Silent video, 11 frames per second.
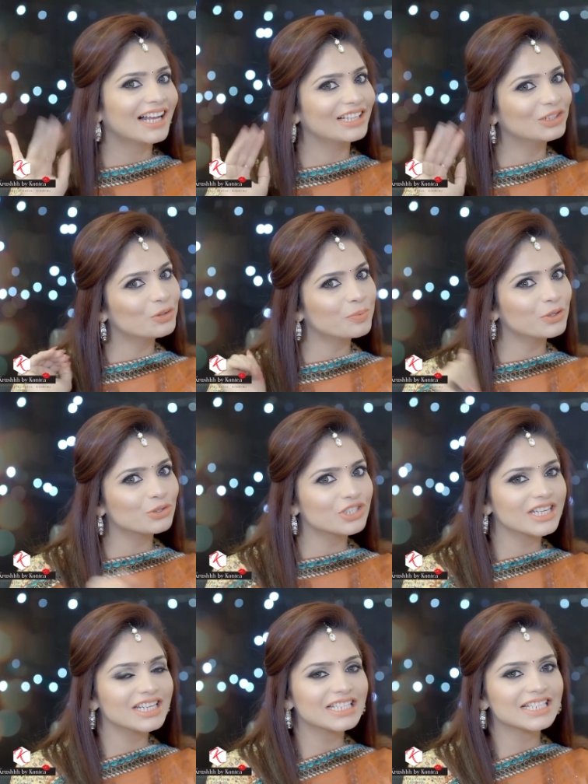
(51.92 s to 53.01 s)
Hello
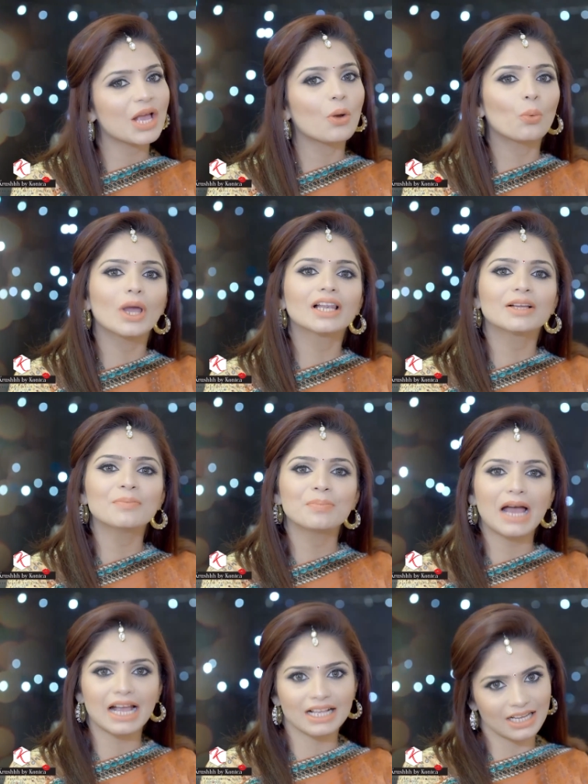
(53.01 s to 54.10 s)
beauties, welcome
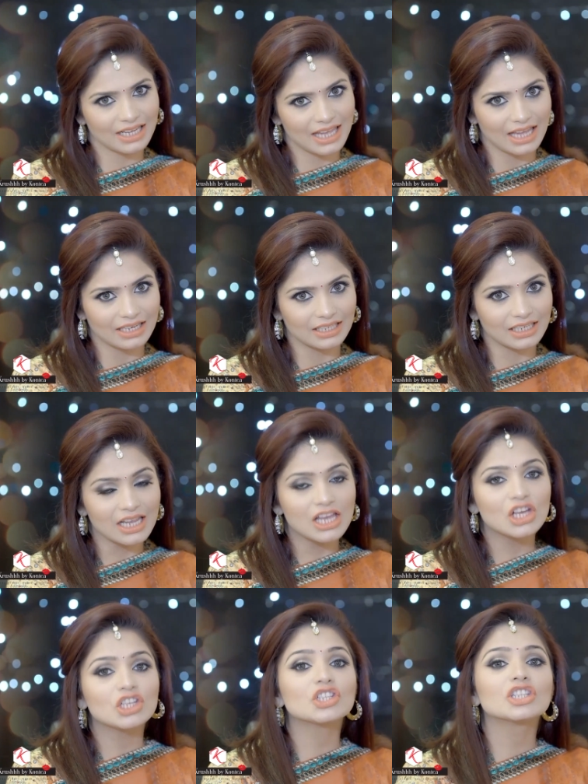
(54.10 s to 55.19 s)
back again.
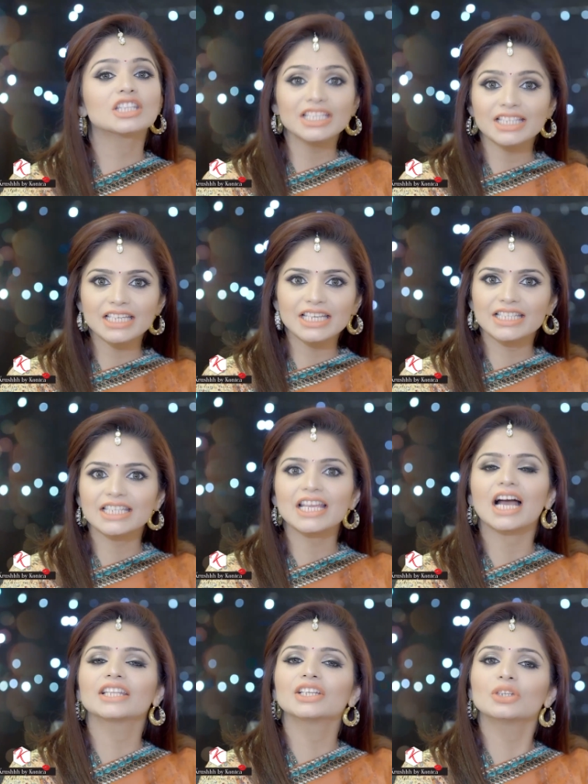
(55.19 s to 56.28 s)
So this is the
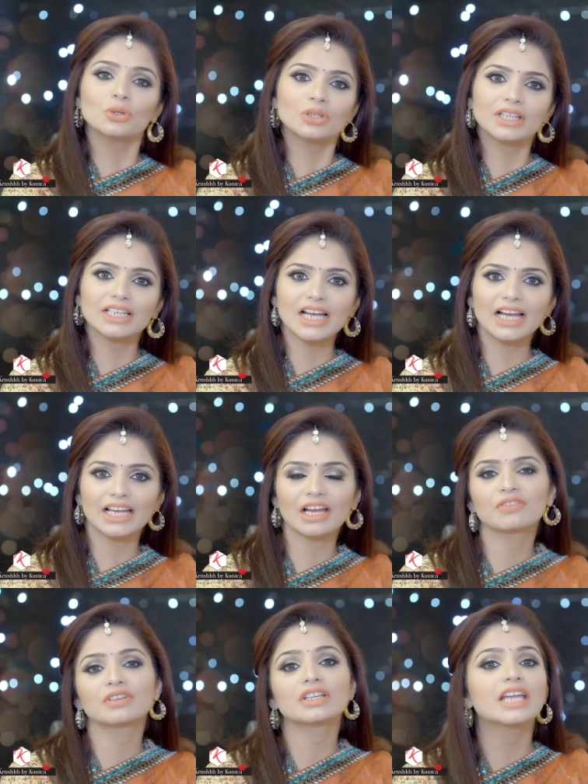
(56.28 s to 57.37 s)
other look that I have
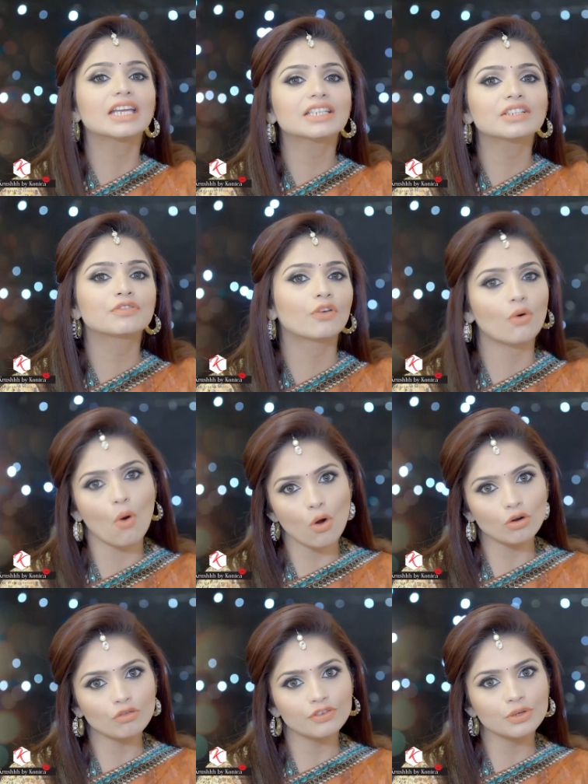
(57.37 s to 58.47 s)
created for
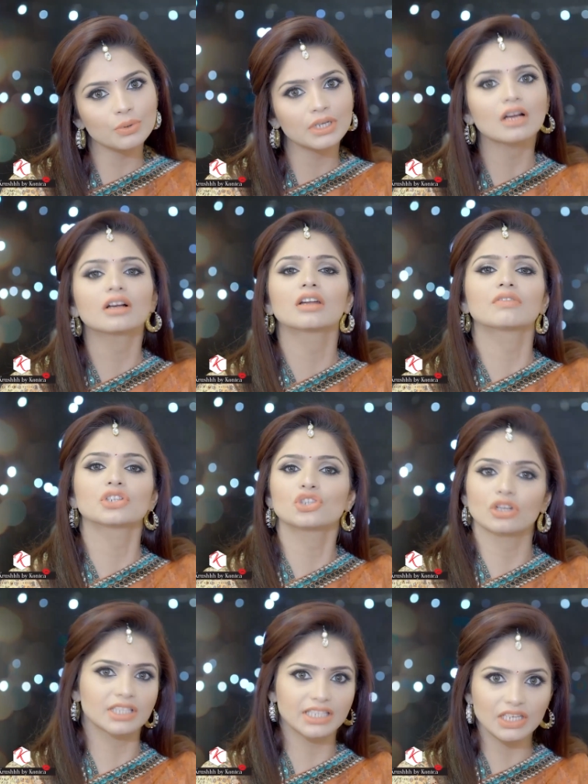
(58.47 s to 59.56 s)
all of you in our Karva
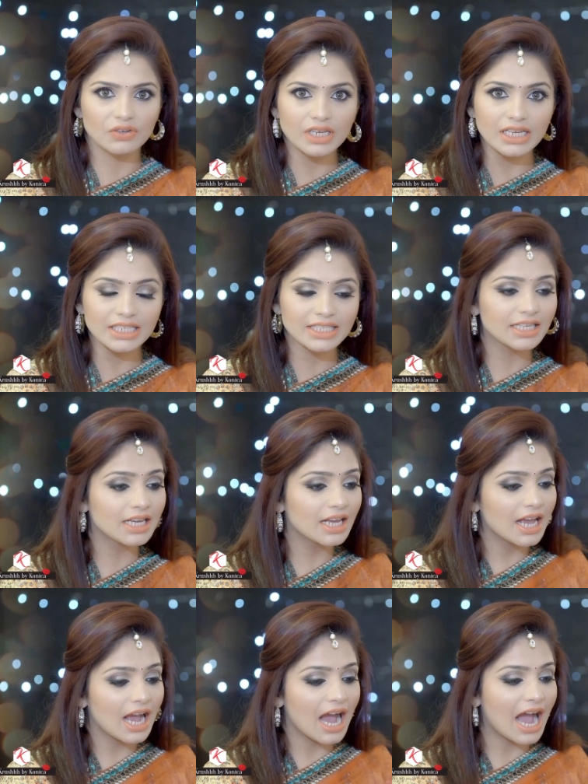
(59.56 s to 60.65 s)
Chauth series.
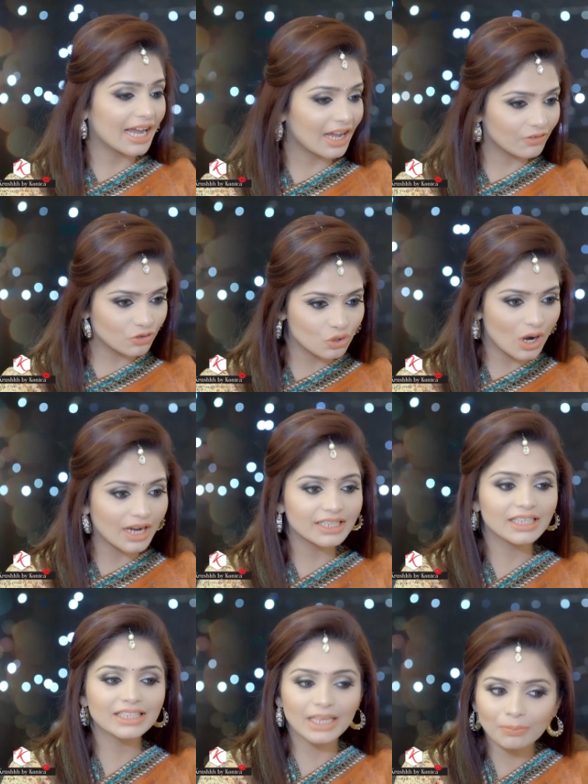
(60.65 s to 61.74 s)
I have tried
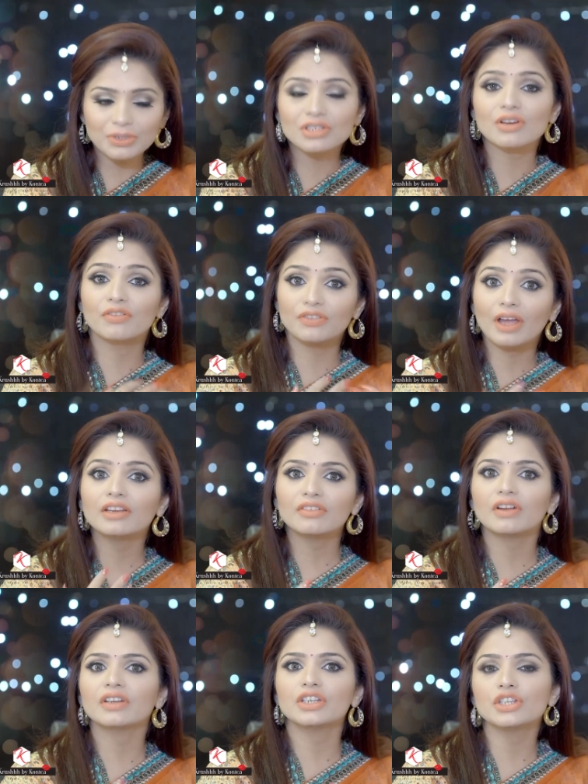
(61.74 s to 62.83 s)
and kept it
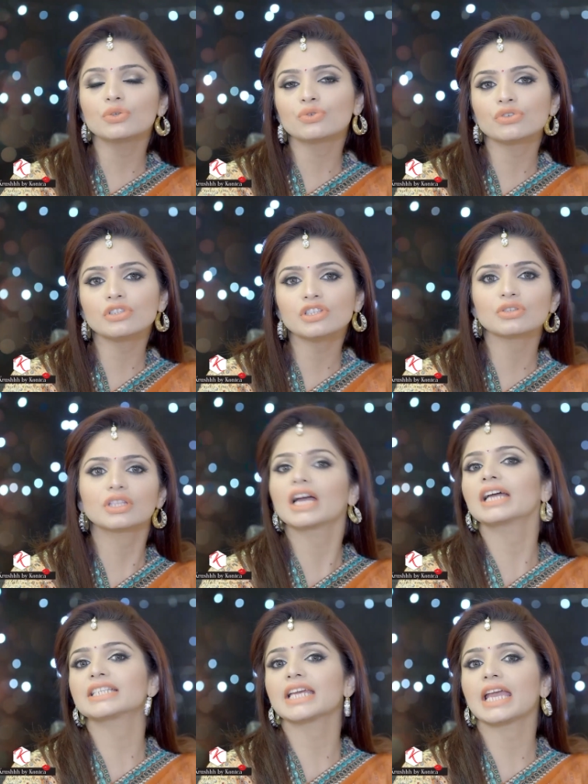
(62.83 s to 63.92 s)
very neutral so
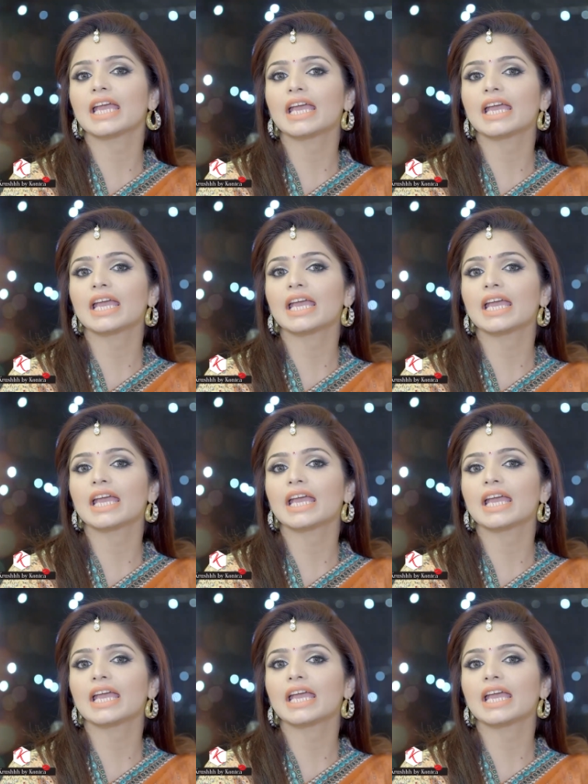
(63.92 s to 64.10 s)
that